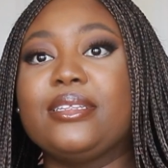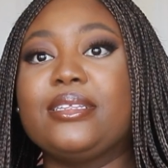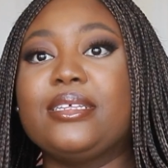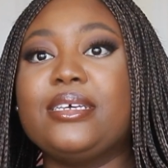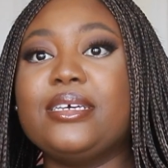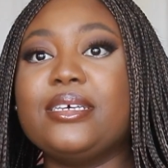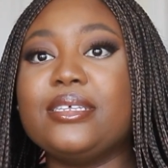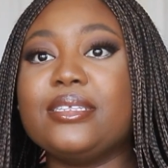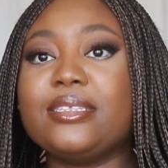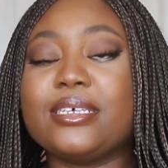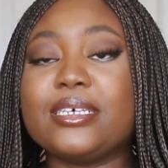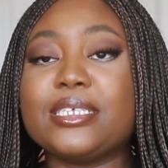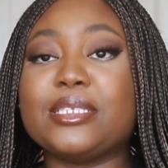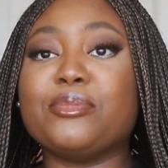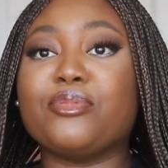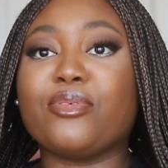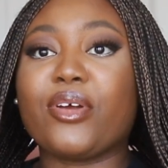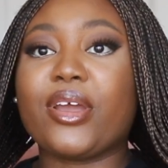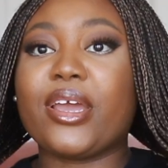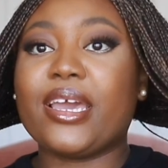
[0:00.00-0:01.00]
This
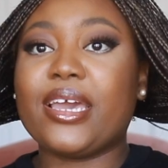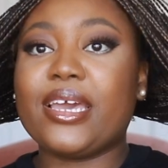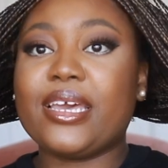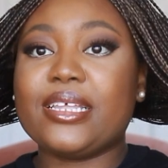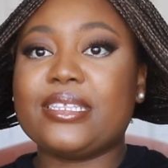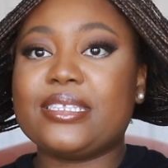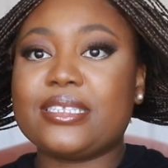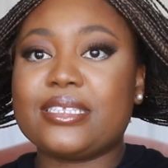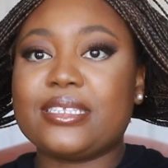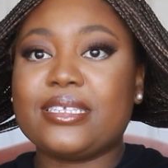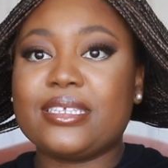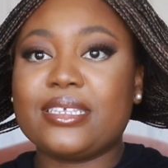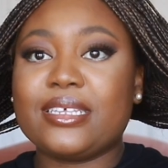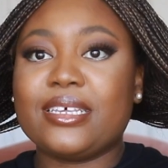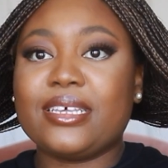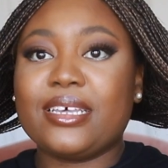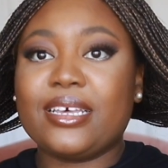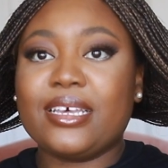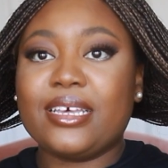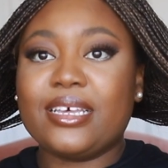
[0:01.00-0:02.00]
braids
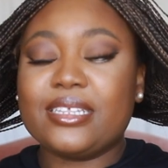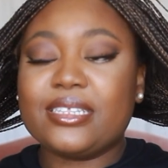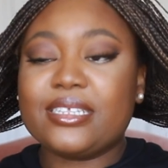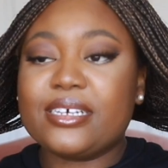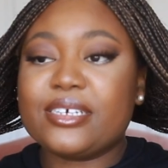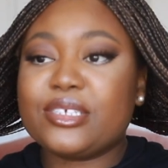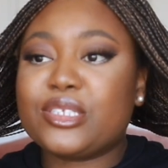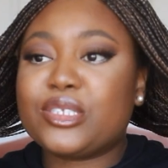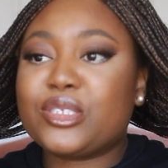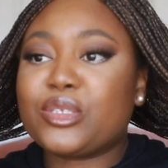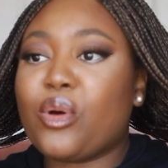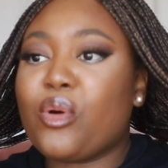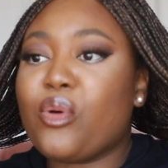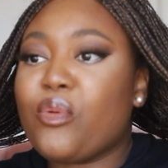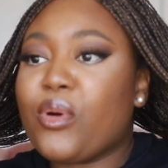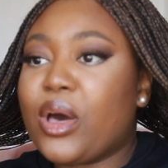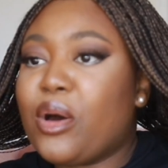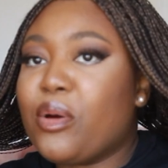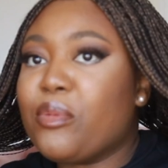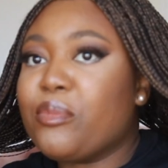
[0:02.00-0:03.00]
They're so
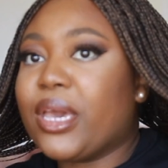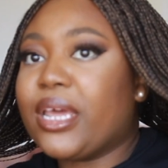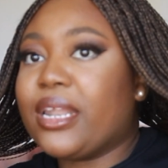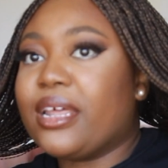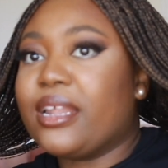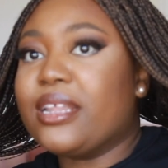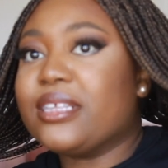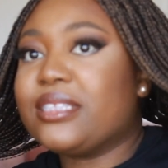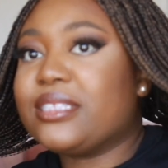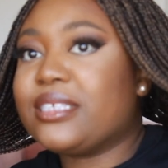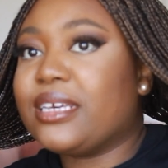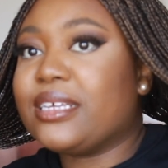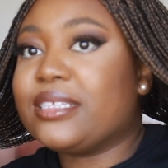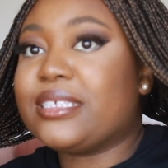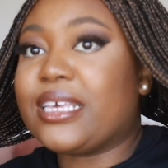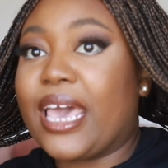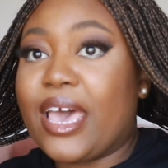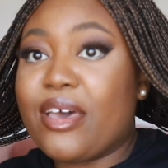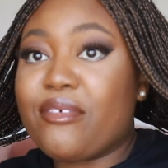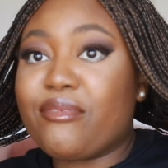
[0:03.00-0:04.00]
well made, and it's
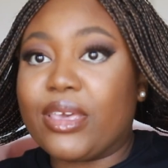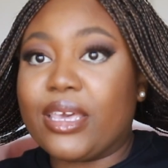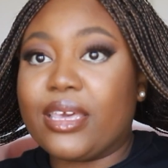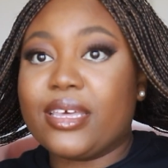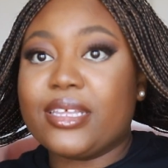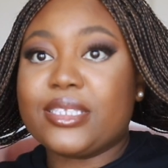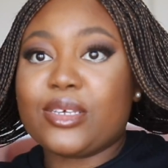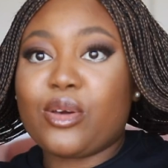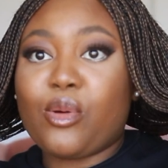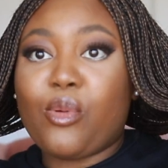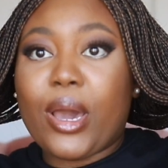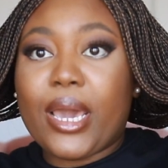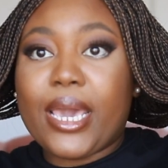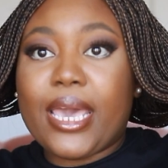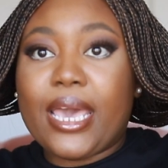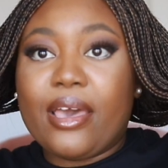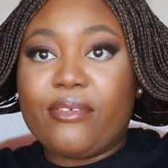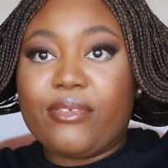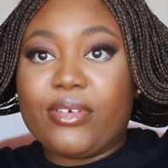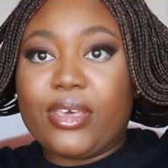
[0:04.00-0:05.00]
heavy. It's quite
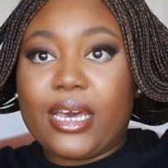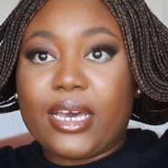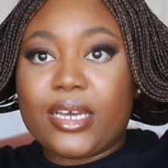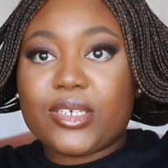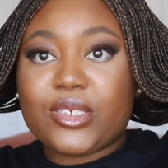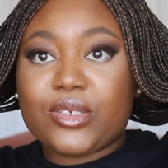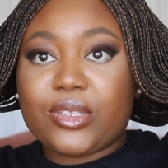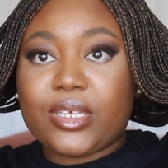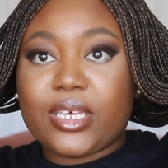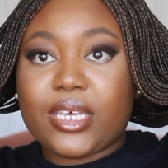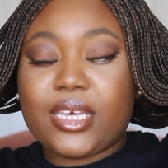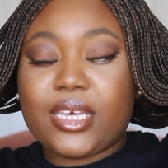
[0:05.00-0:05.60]
heavy actually.